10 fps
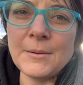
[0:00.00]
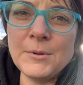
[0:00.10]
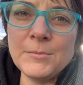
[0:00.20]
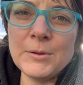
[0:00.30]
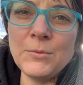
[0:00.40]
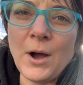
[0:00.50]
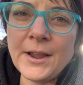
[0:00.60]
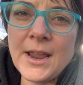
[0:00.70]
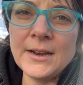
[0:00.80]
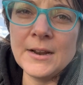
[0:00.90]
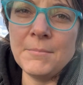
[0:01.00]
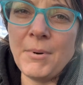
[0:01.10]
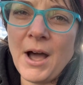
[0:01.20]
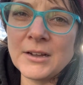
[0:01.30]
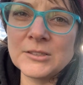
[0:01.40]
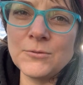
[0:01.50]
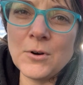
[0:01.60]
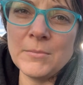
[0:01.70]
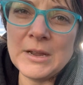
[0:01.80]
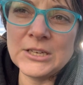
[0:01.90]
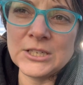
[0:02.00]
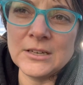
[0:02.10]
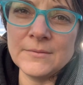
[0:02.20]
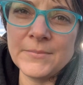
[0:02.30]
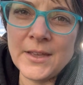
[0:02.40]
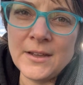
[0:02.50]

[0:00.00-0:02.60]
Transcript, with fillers: I'm gonna be walking in a box formation.